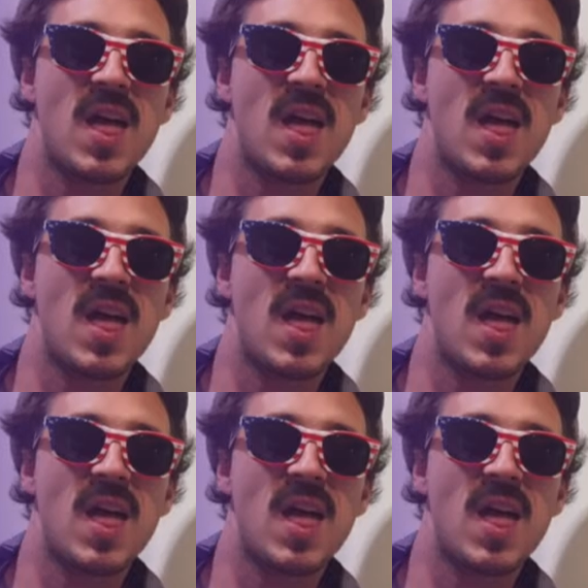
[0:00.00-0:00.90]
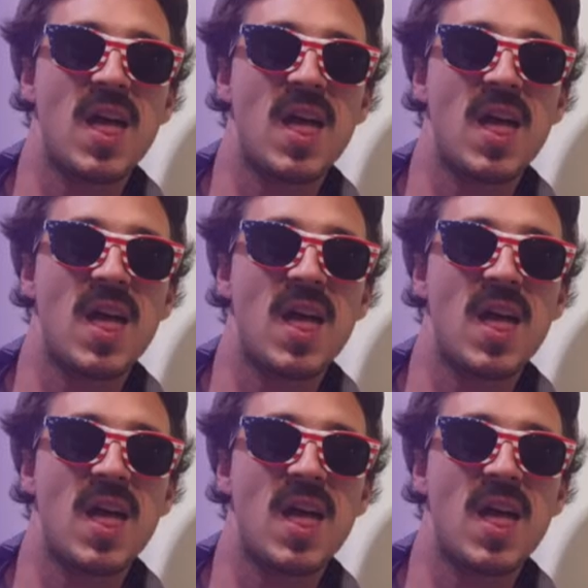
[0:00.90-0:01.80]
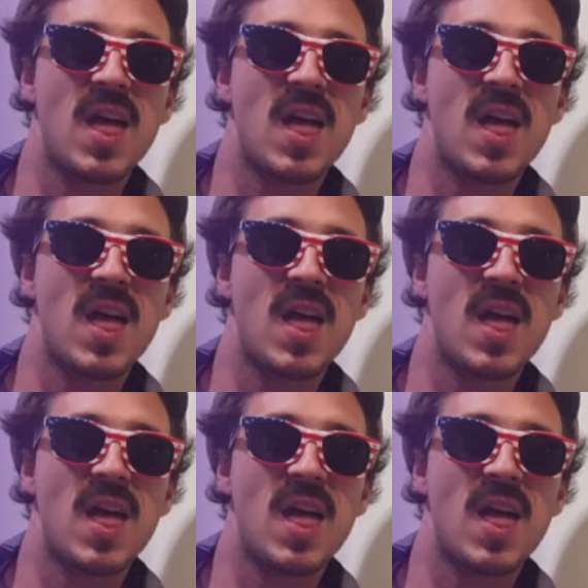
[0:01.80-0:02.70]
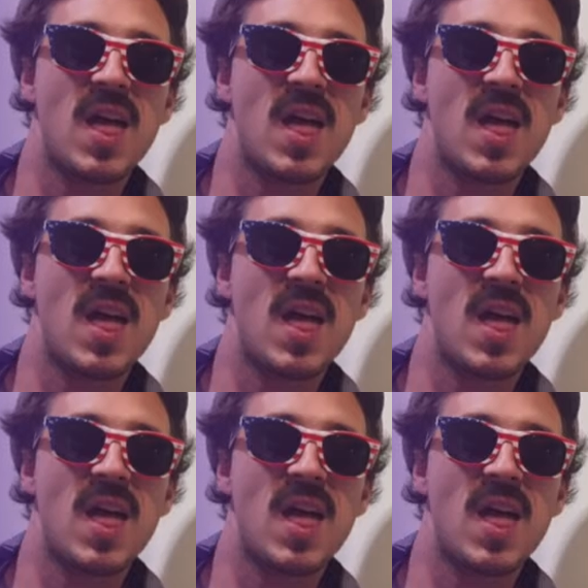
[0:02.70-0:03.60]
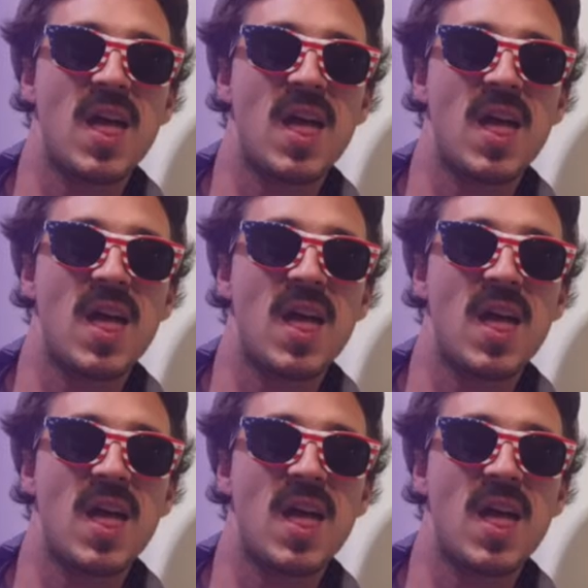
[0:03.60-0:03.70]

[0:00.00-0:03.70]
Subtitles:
(no lip movement)